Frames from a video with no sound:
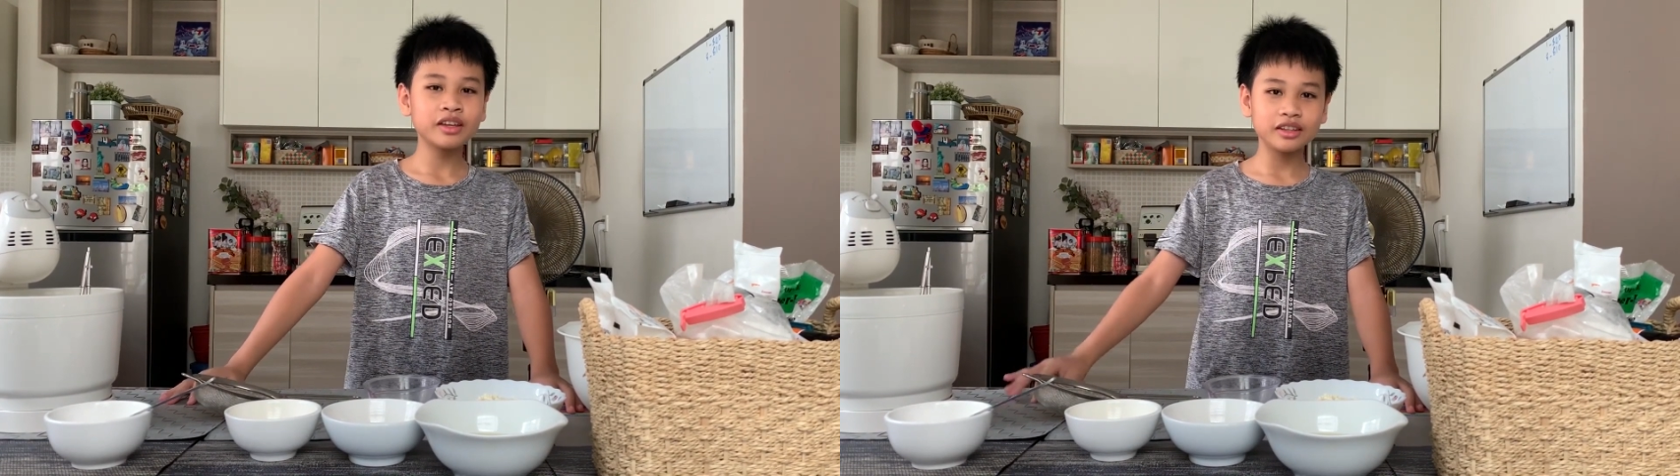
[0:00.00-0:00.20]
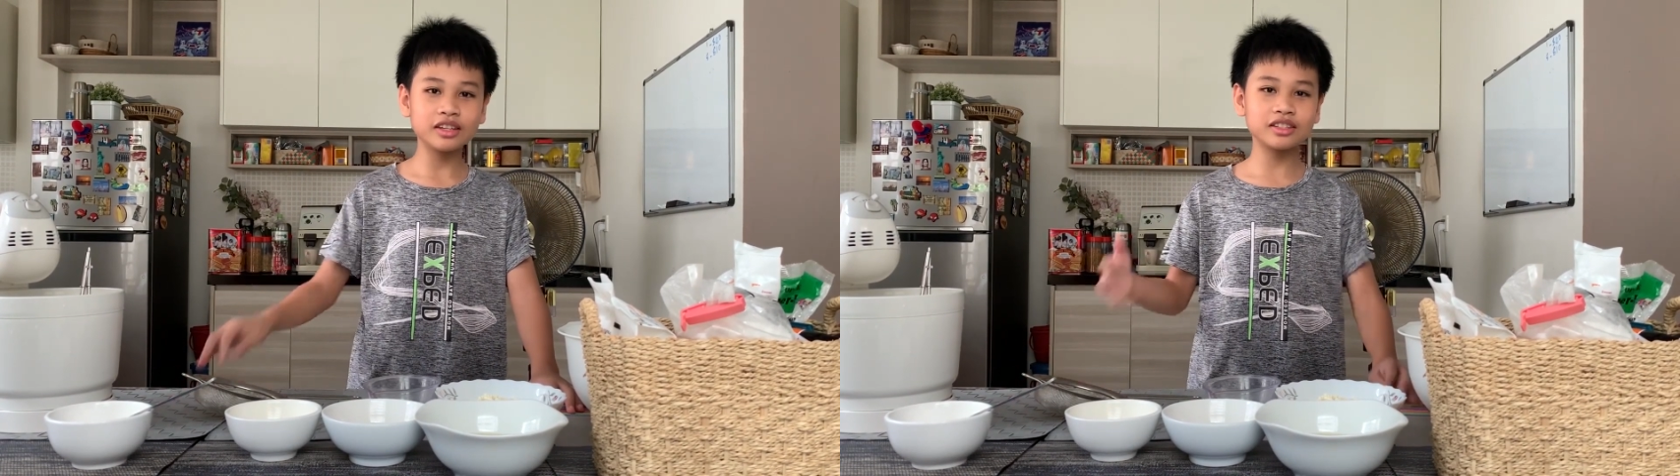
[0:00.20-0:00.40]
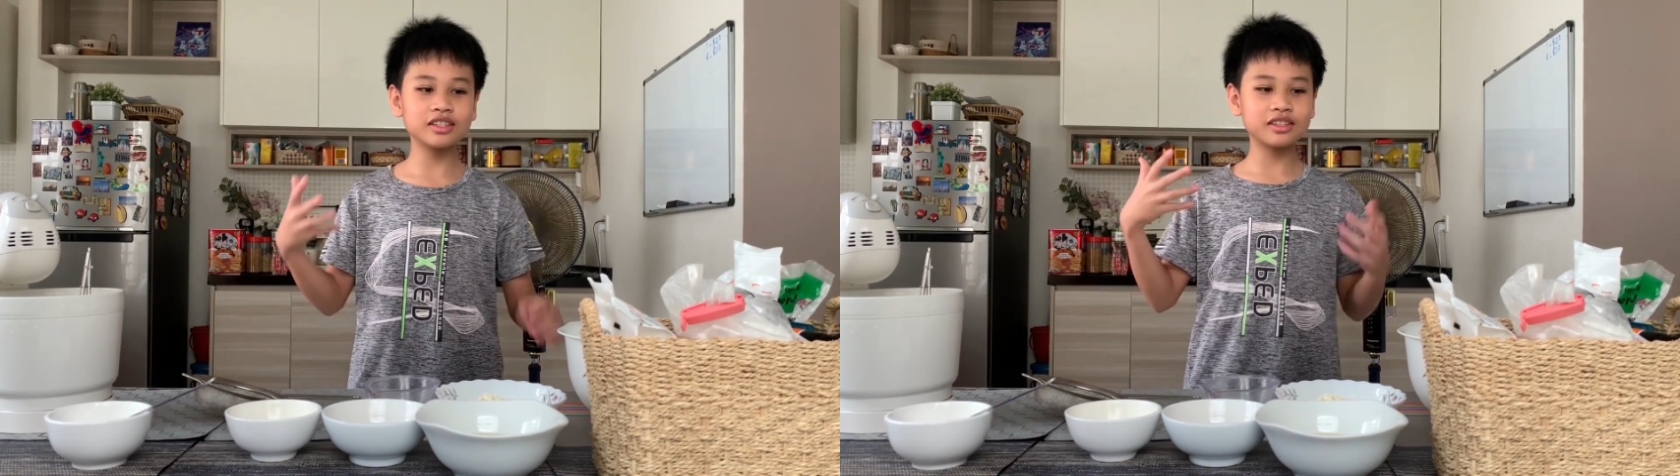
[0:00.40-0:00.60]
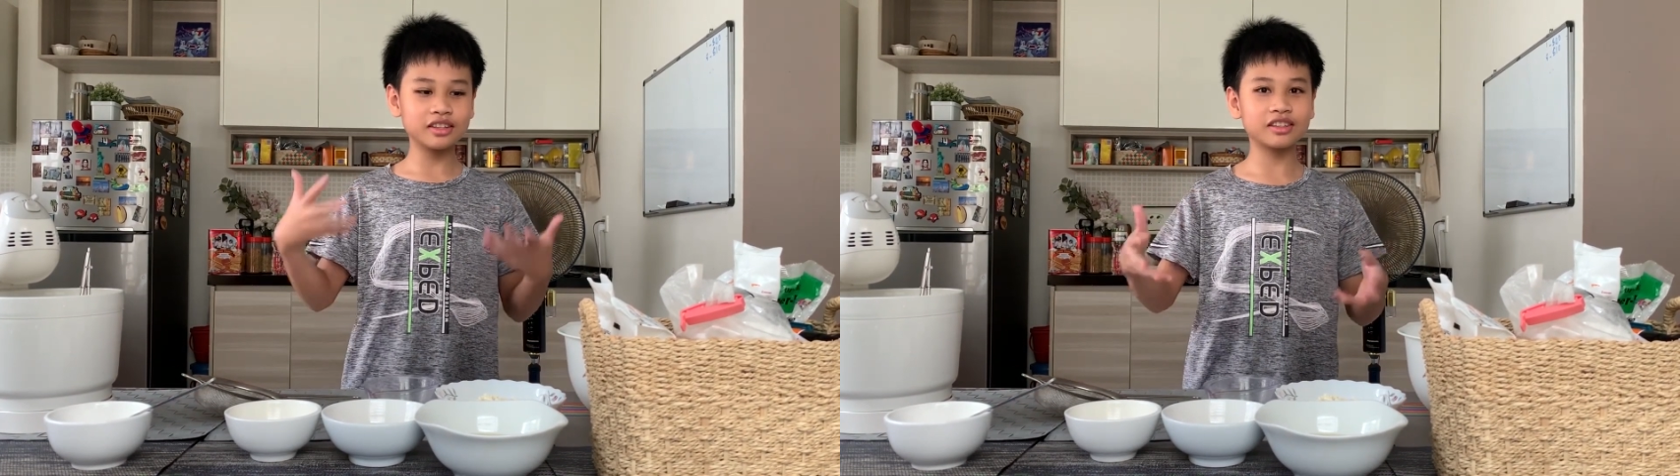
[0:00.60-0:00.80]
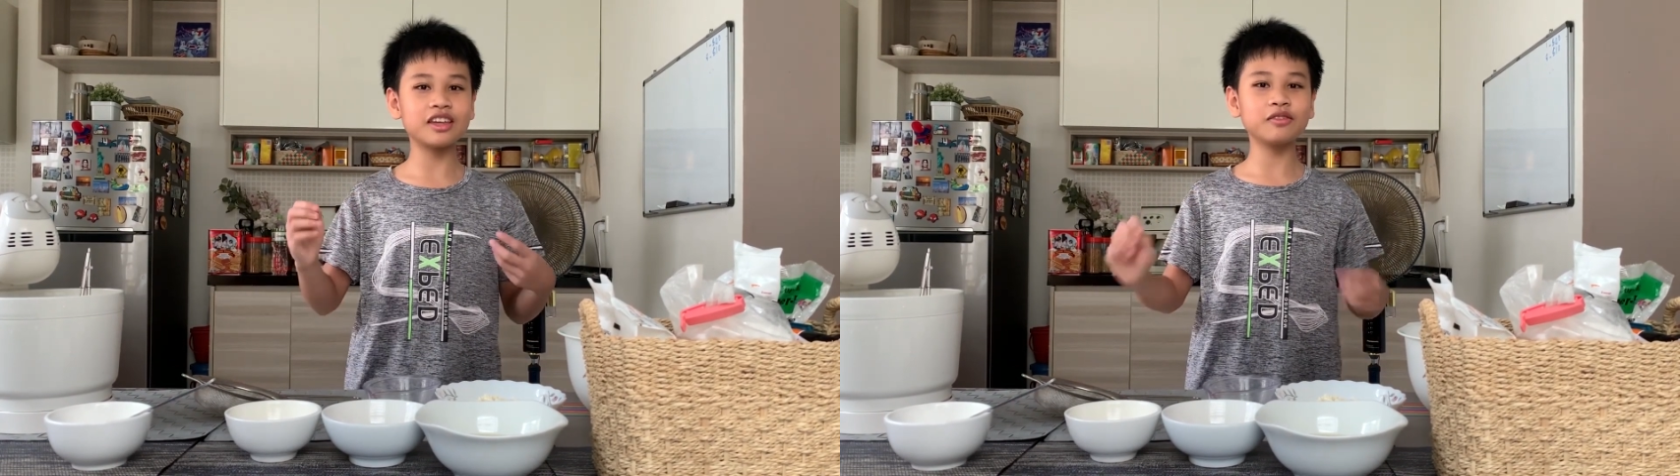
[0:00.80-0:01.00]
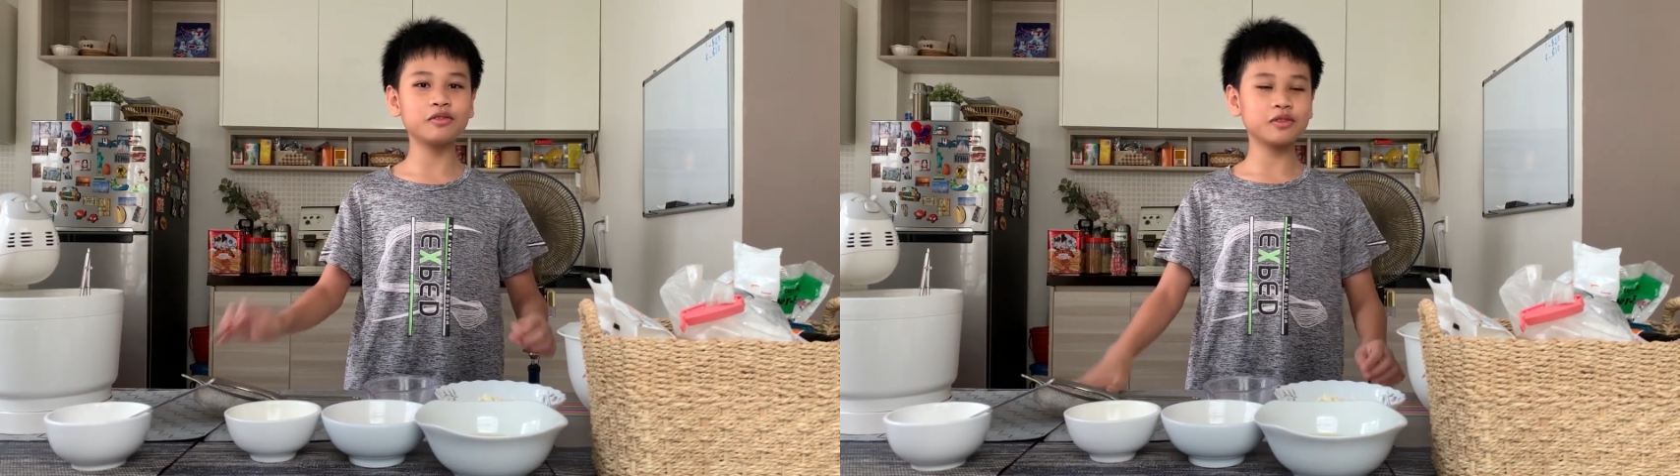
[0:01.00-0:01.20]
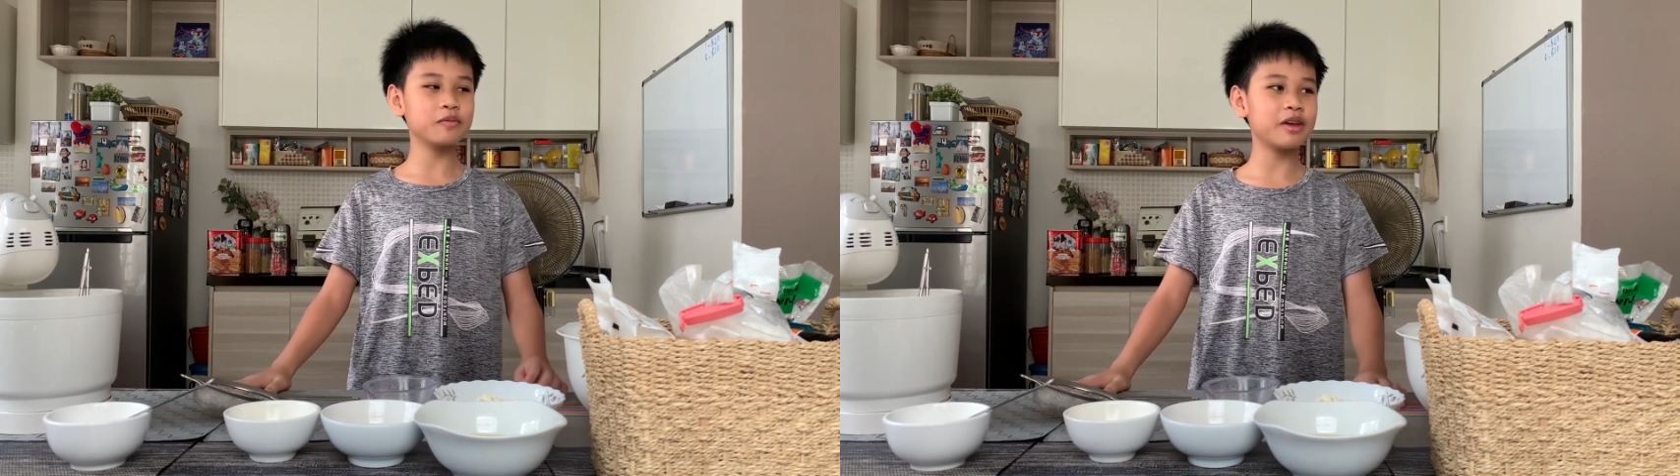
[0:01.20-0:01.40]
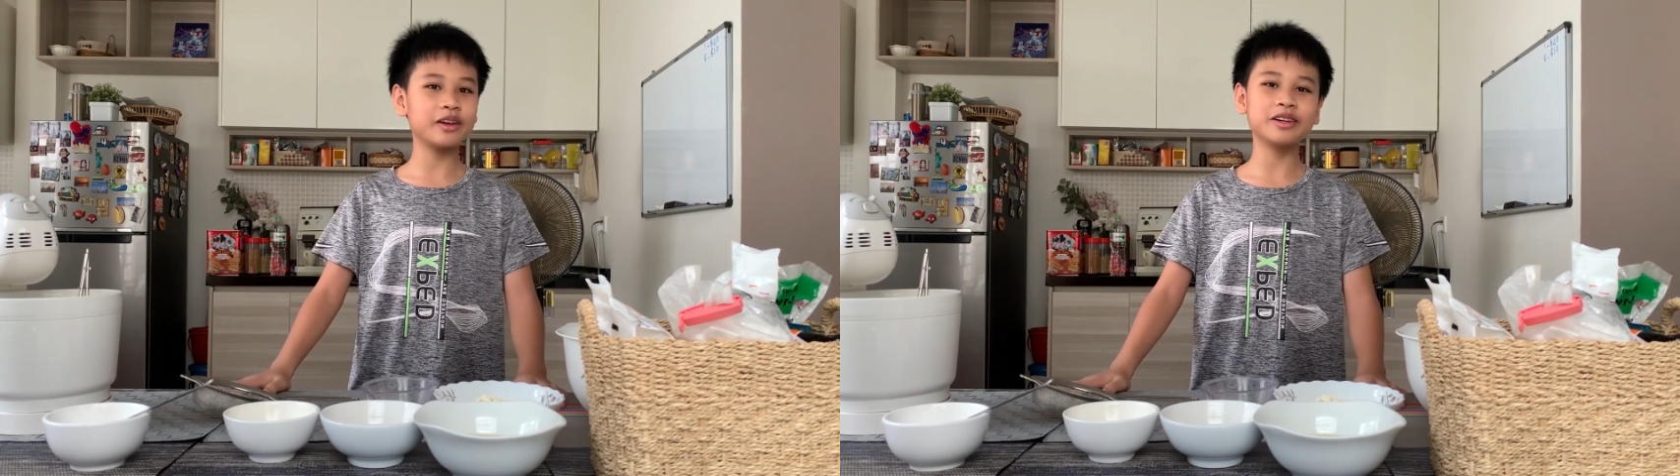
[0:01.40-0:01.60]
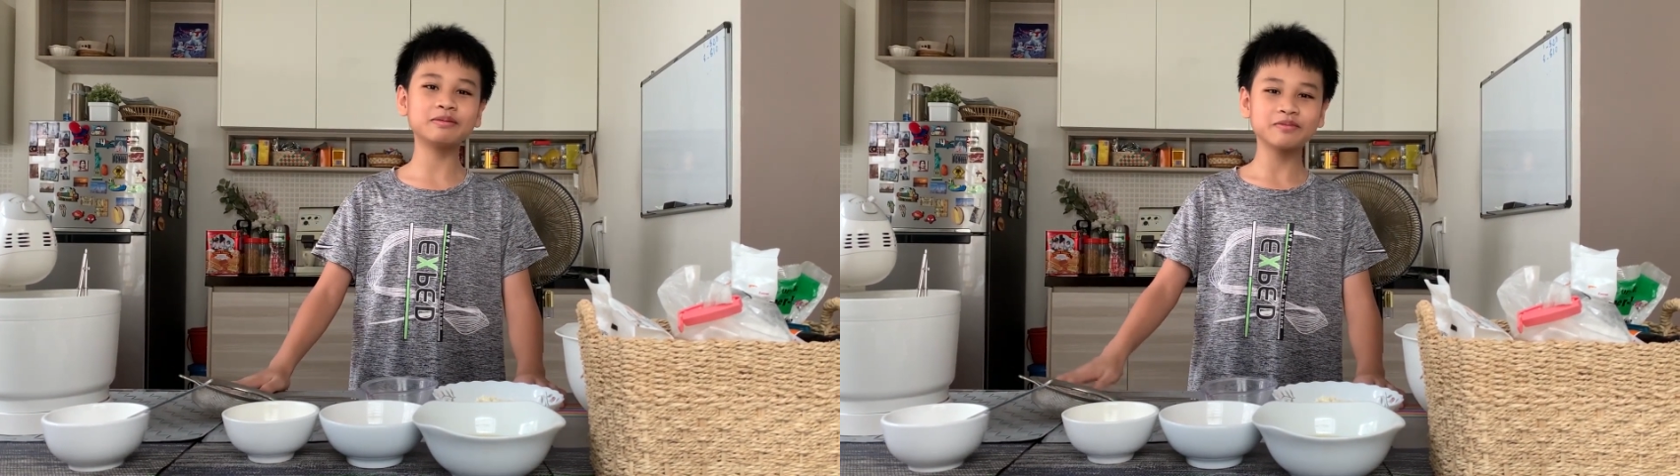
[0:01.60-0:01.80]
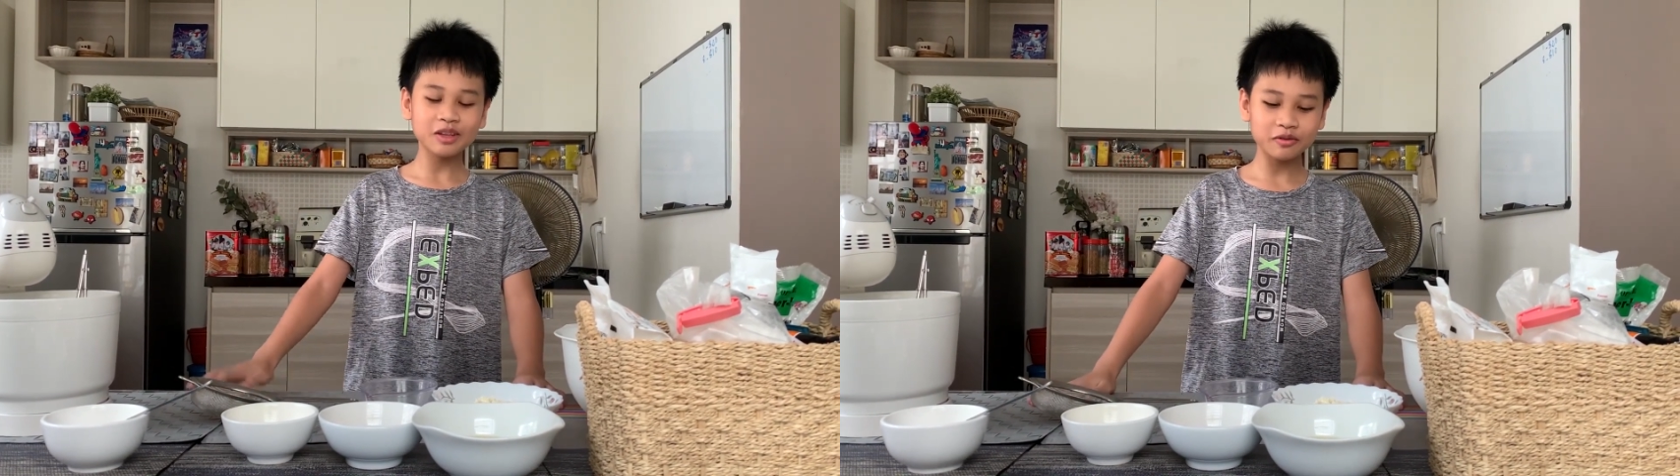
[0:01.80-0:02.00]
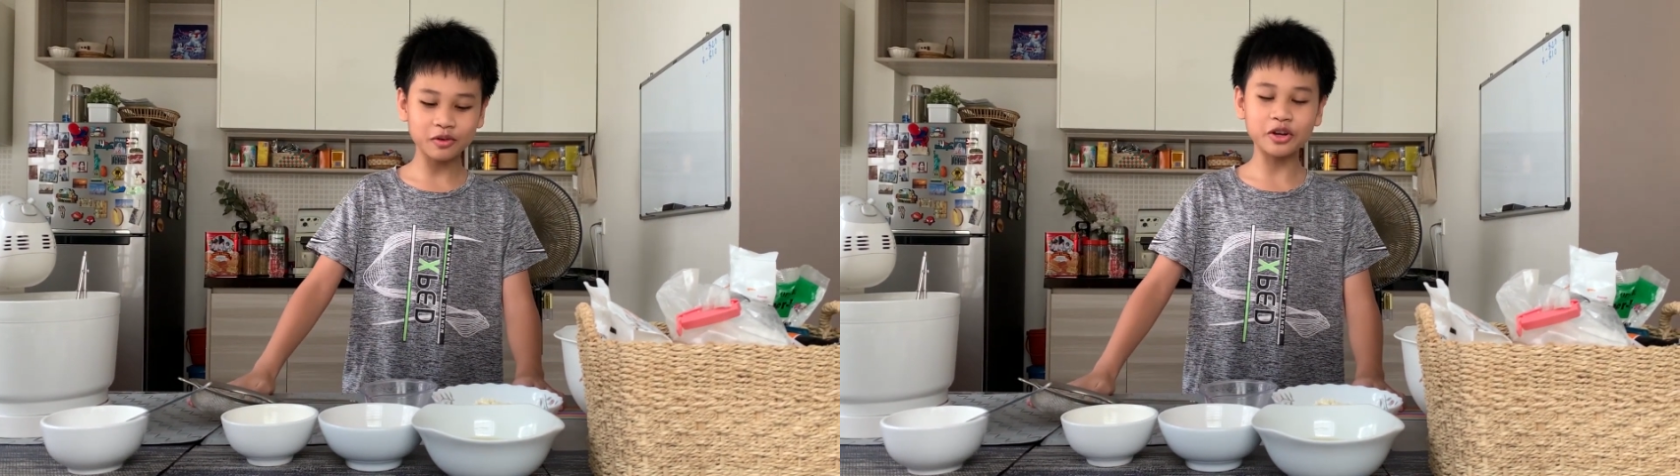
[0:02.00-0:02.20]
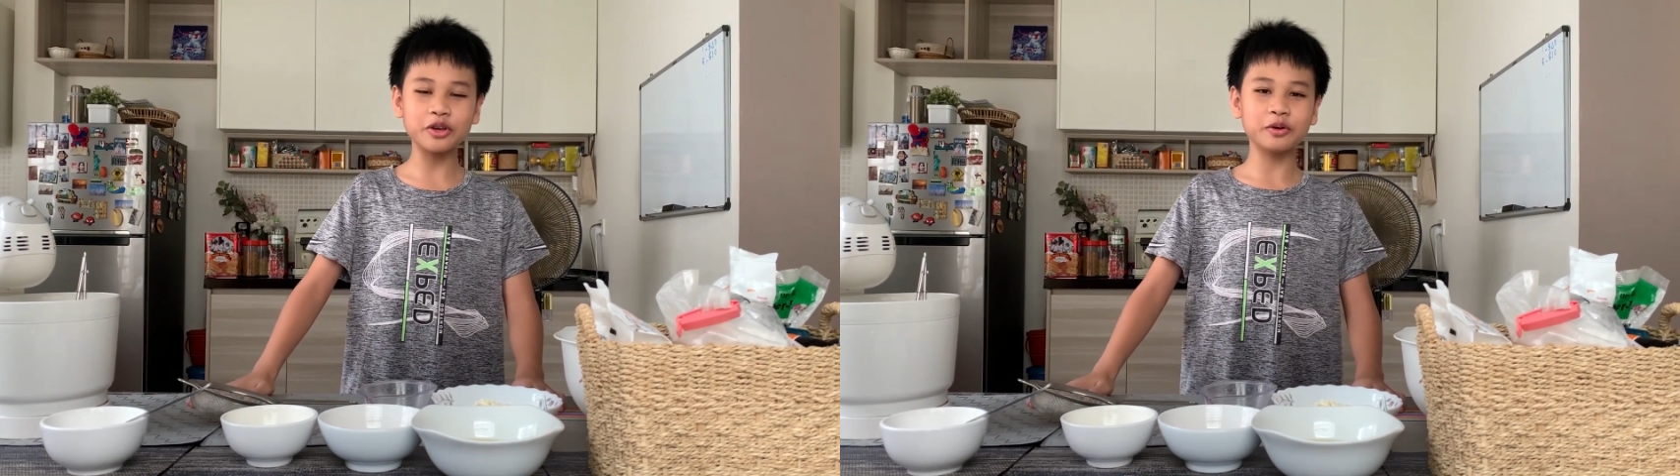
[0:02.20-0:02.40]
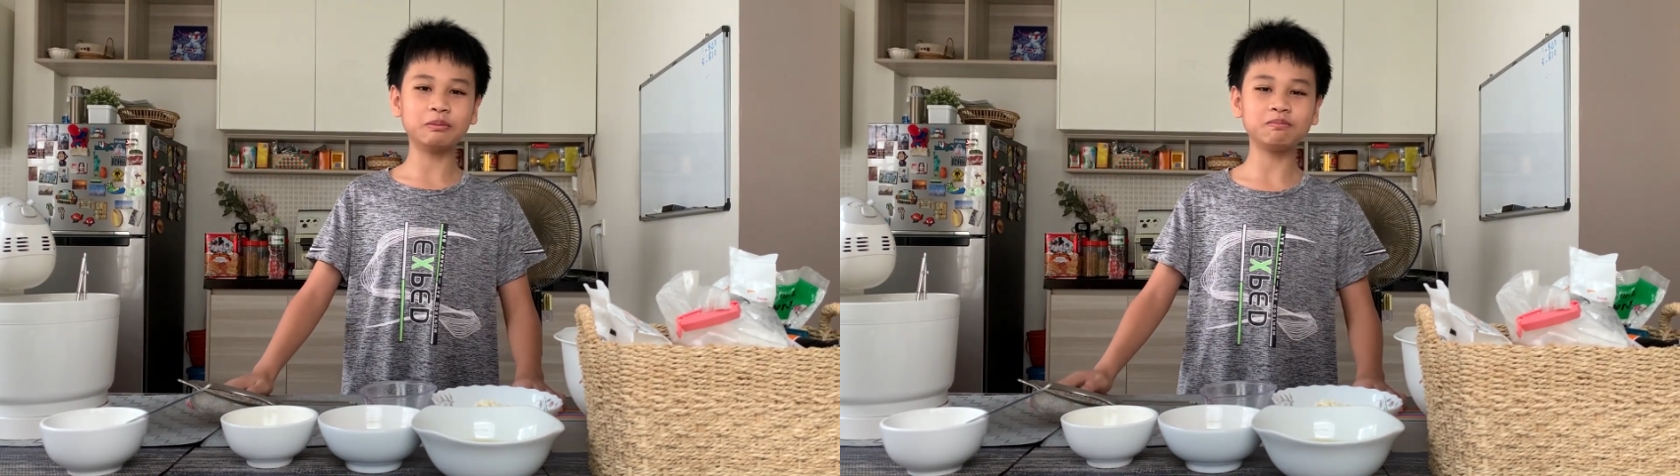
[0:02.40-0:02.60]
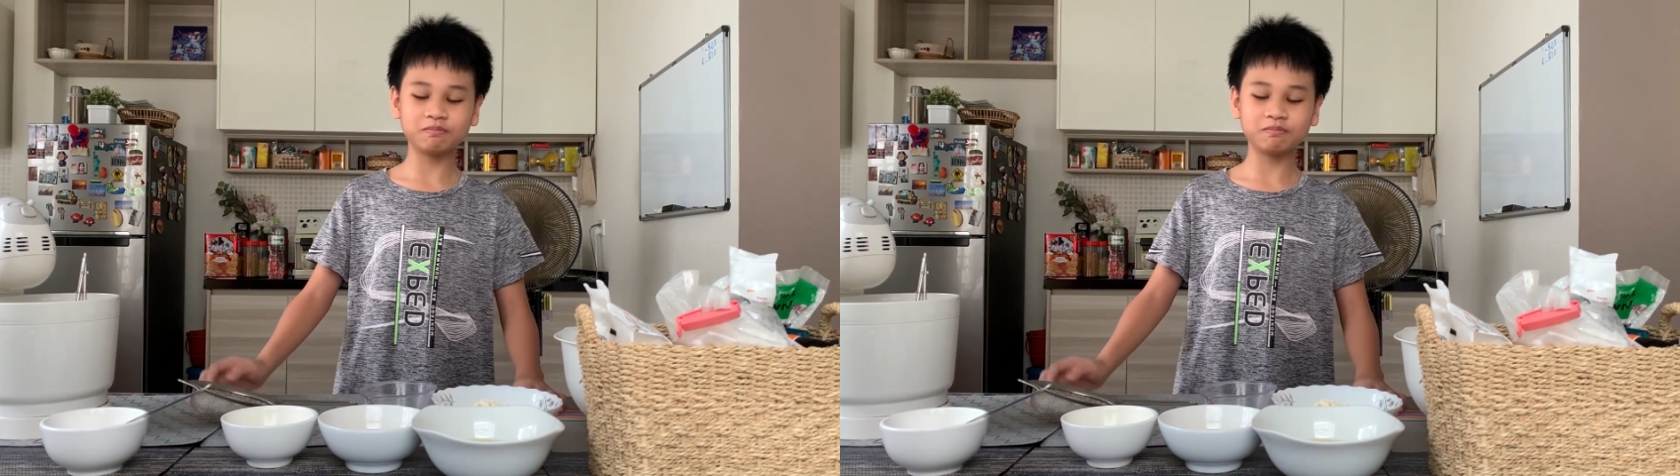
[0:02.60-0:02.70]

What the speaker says: this is the thing to make for you.